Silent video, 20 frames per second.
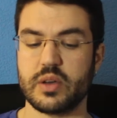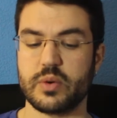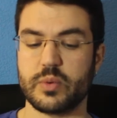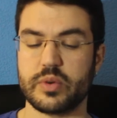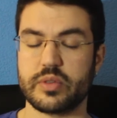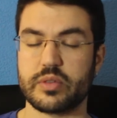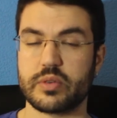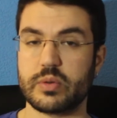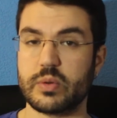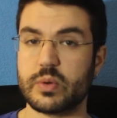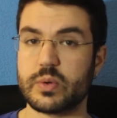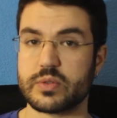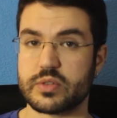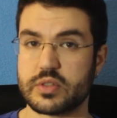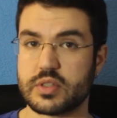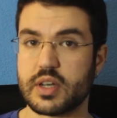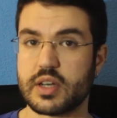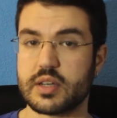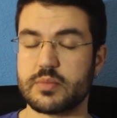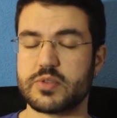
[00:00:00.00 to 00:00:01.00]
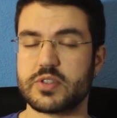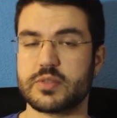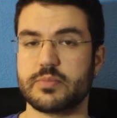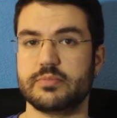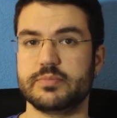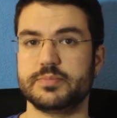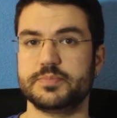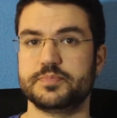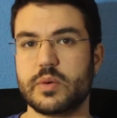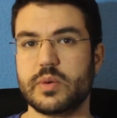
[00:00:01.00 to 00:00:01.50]
with clause types.
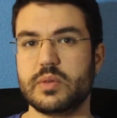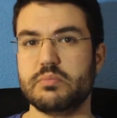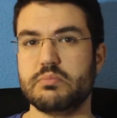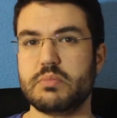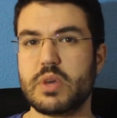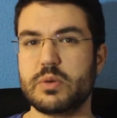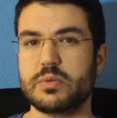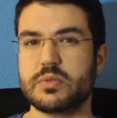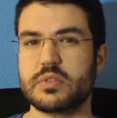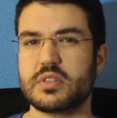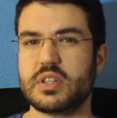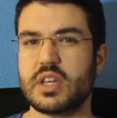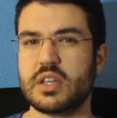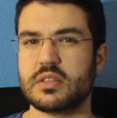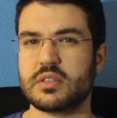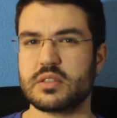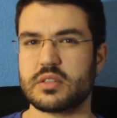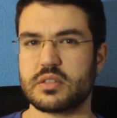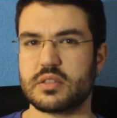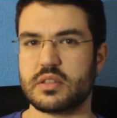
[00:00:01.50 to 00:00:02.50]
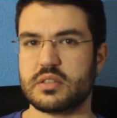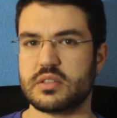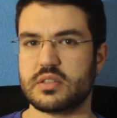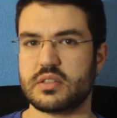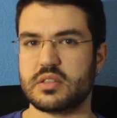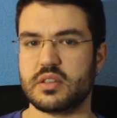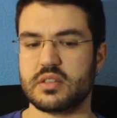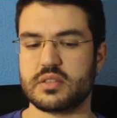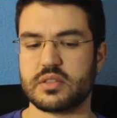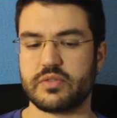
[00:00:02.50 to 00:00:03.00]
Though in most
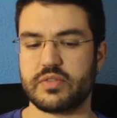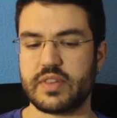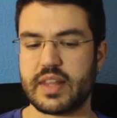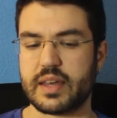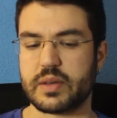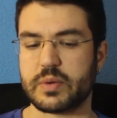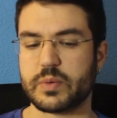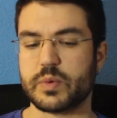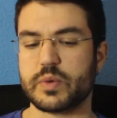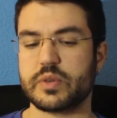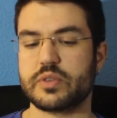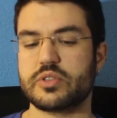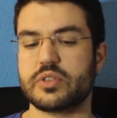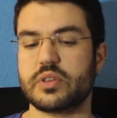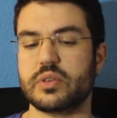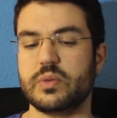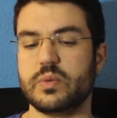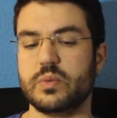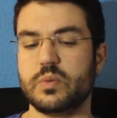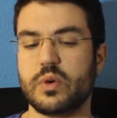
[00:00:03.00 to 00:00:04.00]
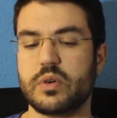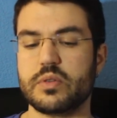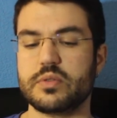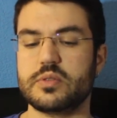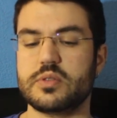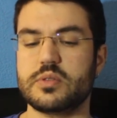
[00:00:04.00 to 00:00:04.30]
instances of language, what the